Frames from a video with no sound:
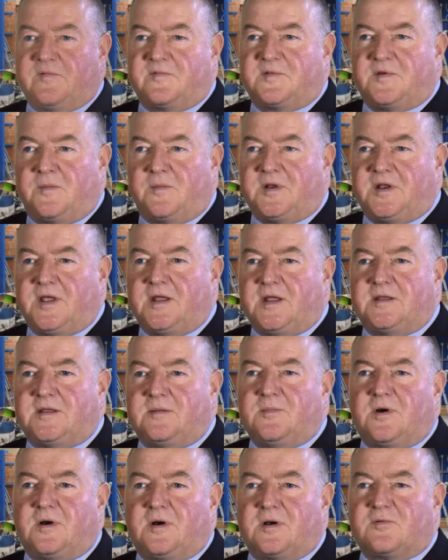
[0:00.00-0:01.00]
we have
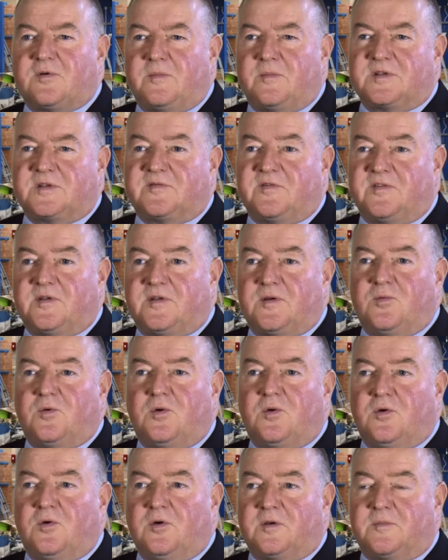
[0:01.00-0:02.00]
nominated Mark Roberts for an
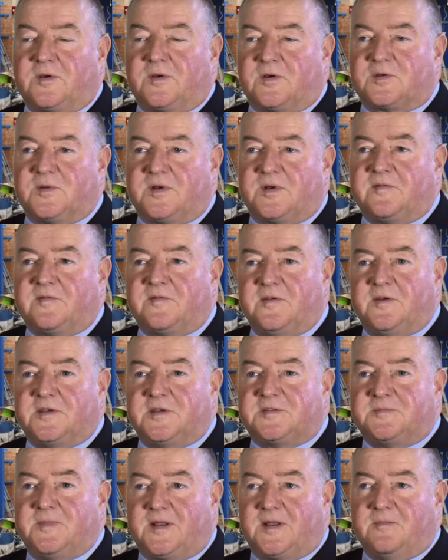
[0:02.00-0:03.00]
award because when I
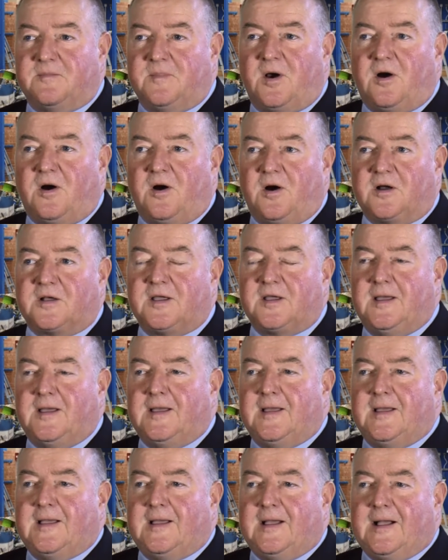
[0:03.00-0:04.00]
first met Mark,
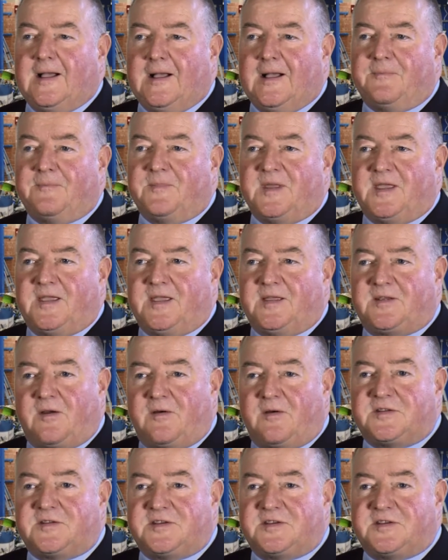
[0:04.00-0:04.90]
um, he got a